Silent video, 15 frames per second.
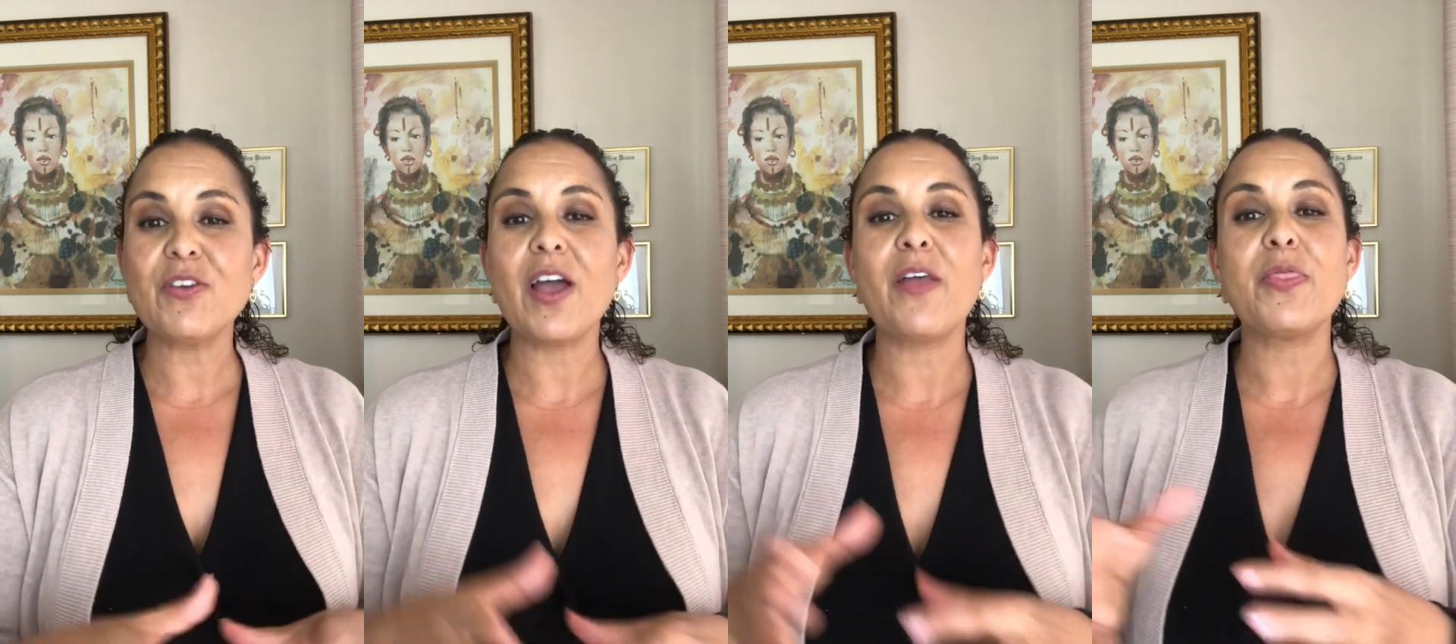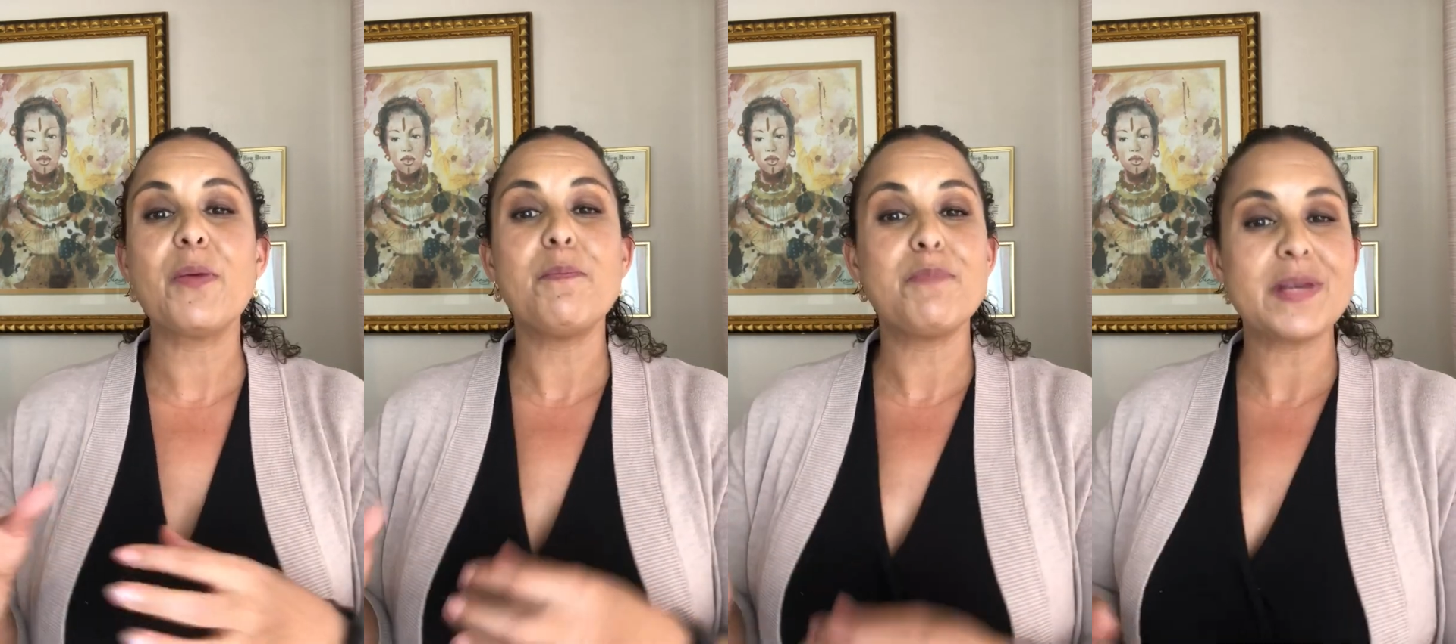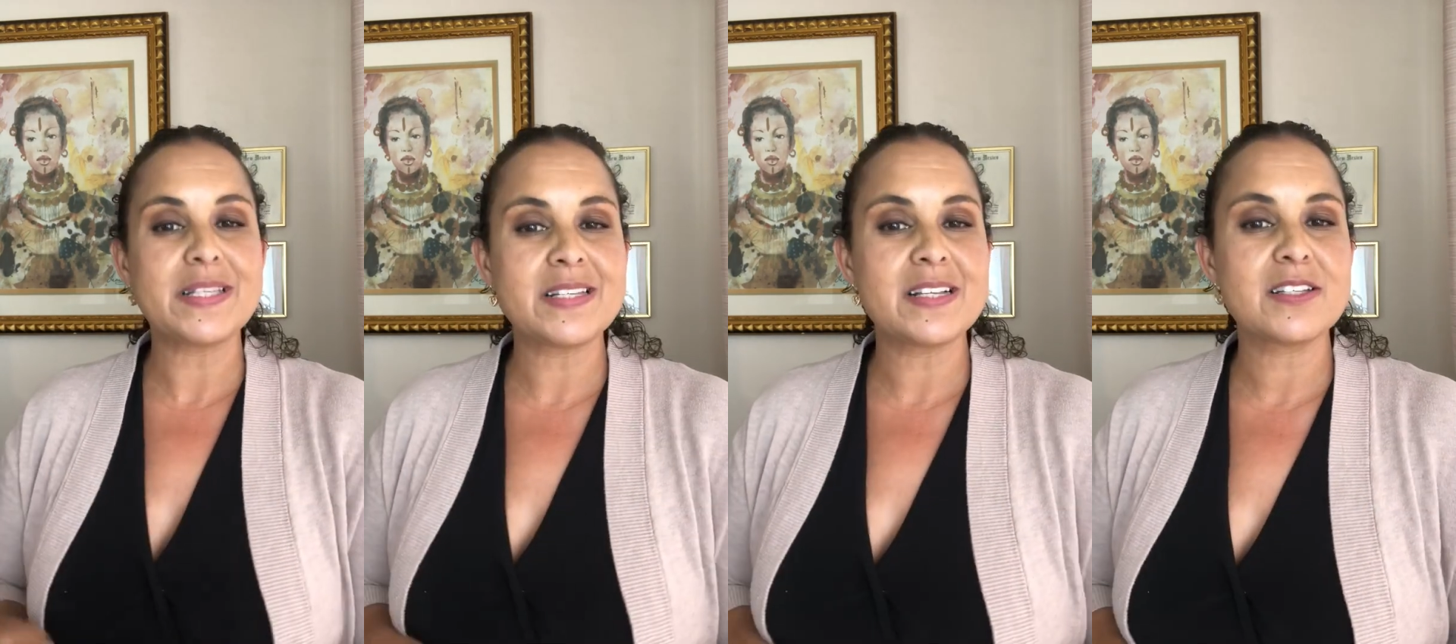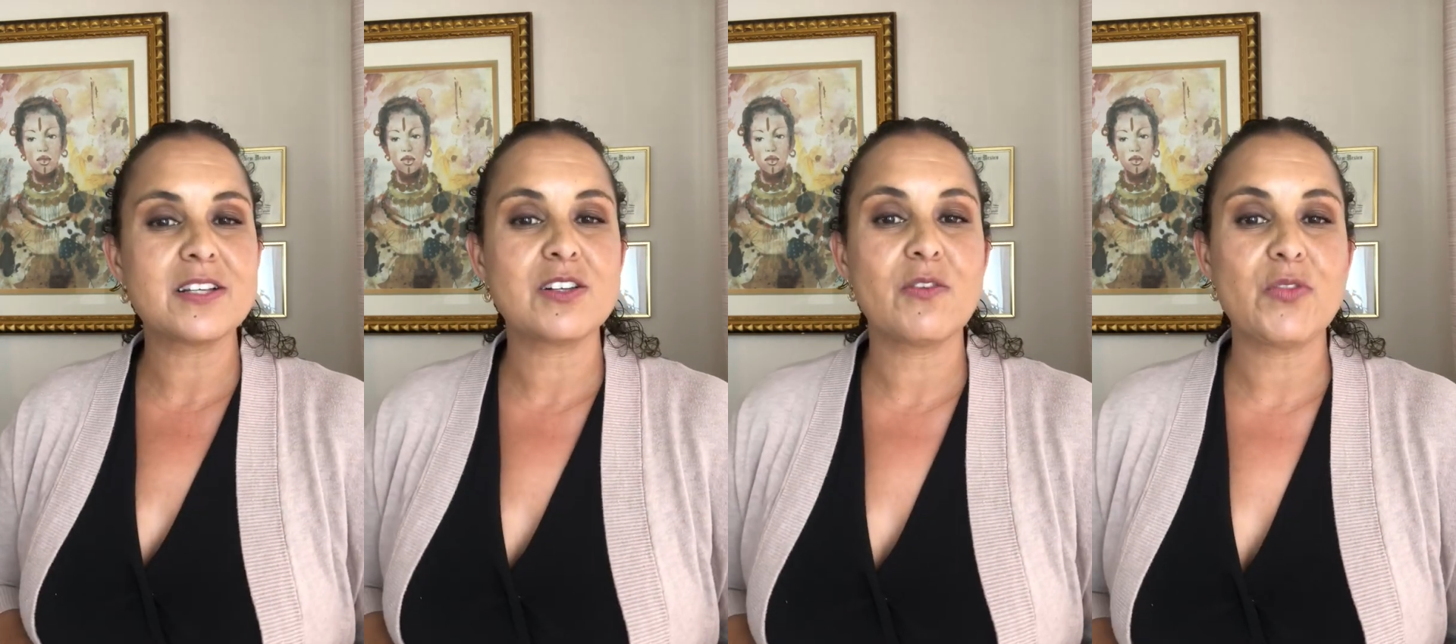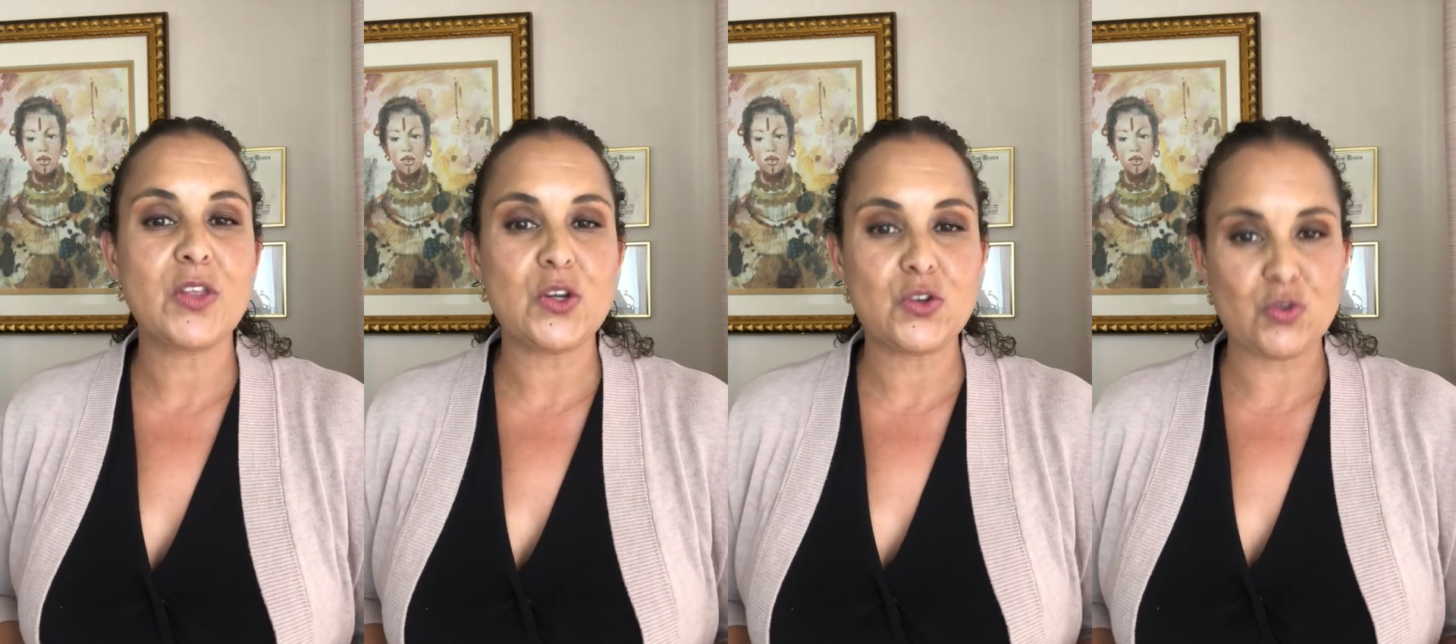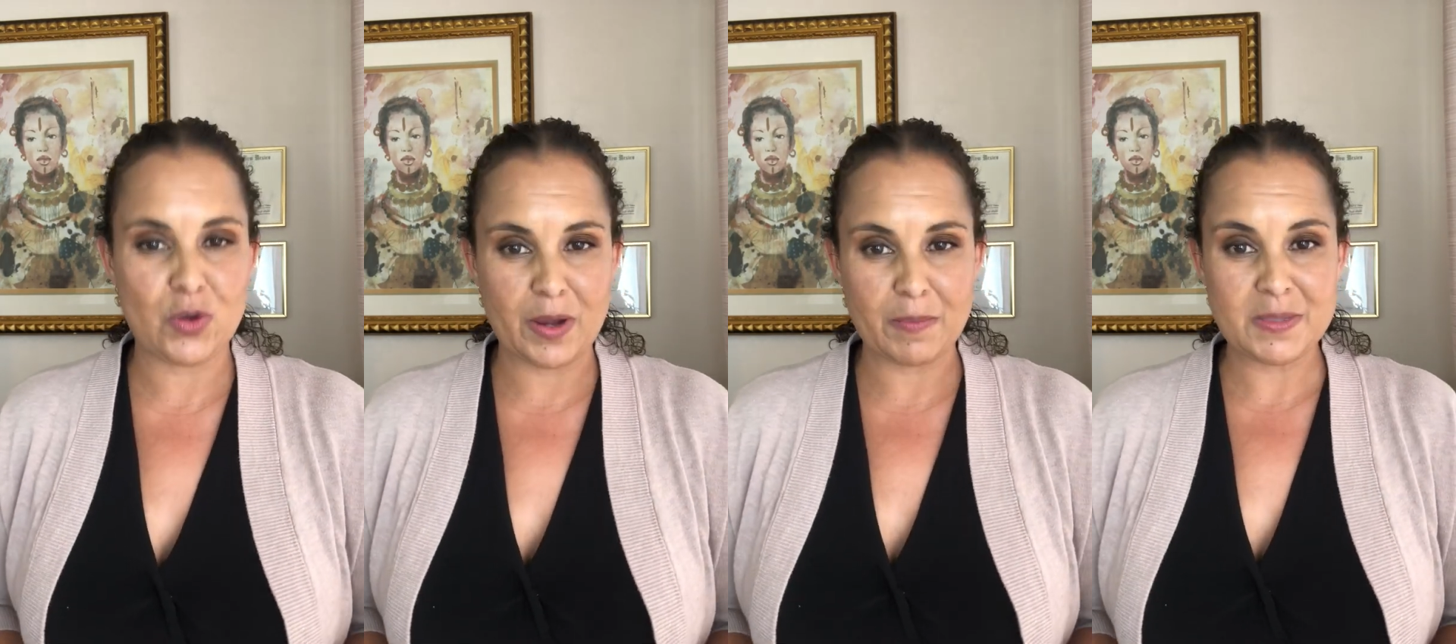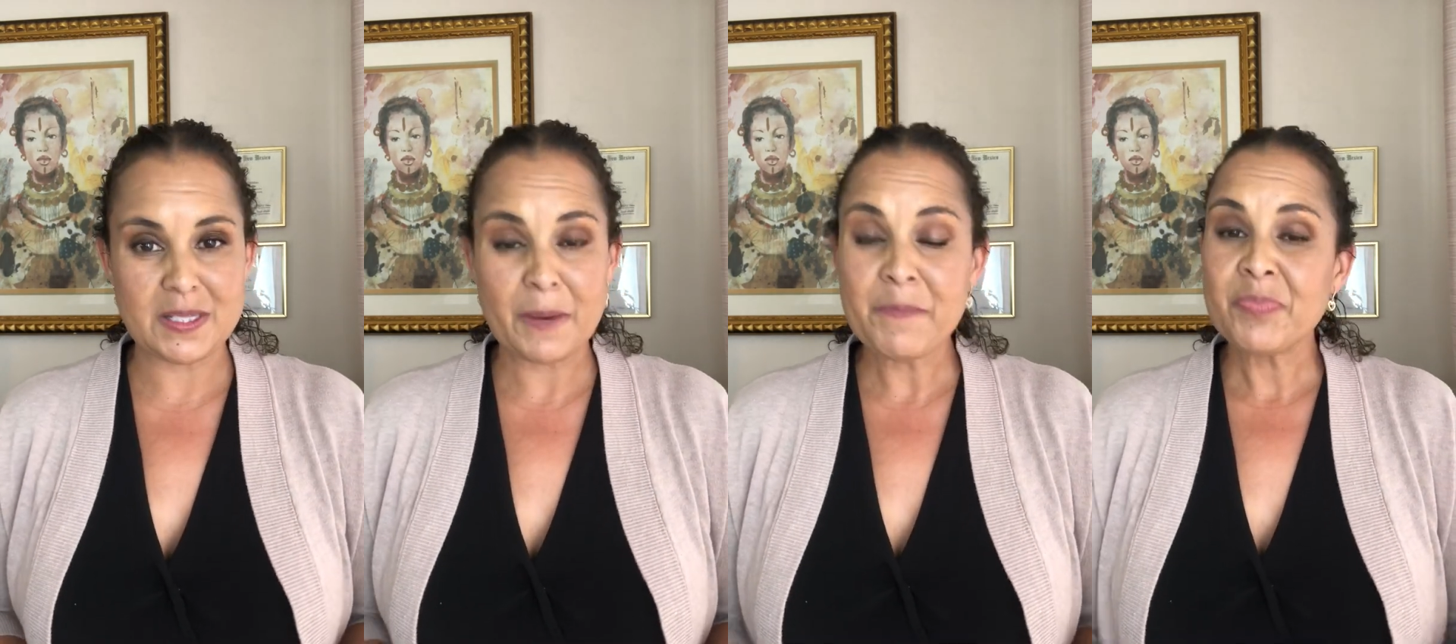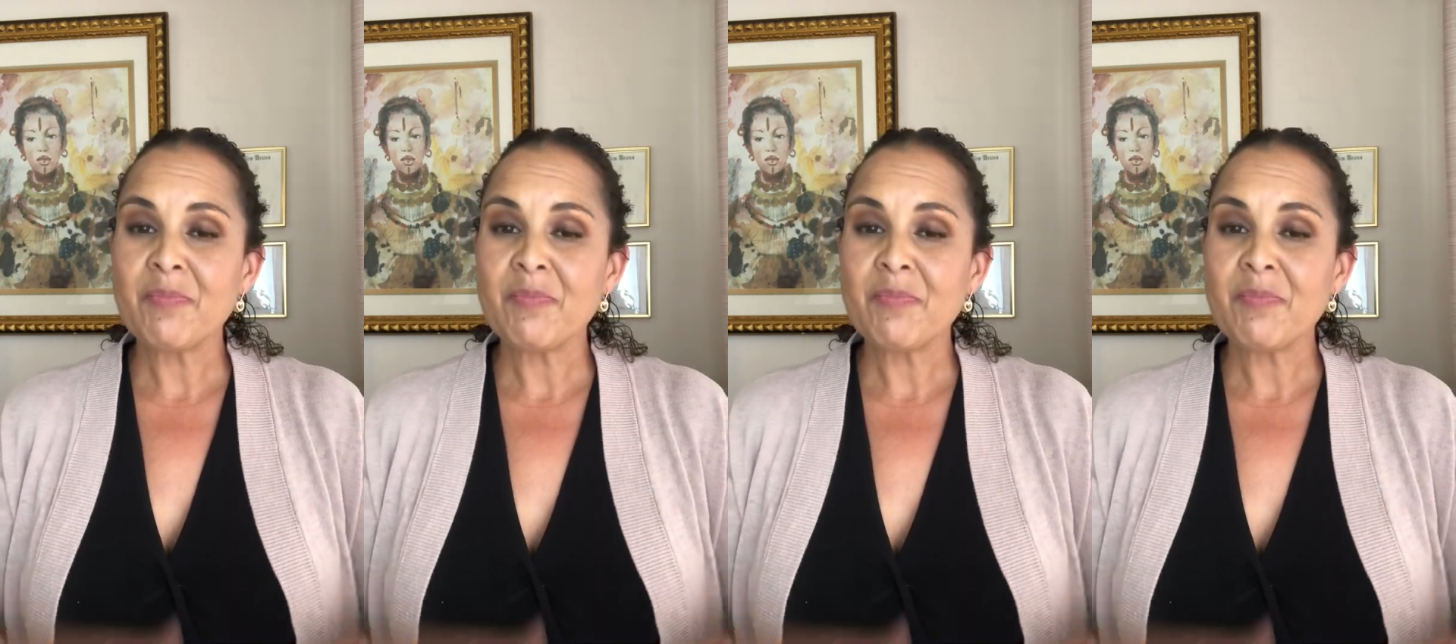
and the businesses of their dreams.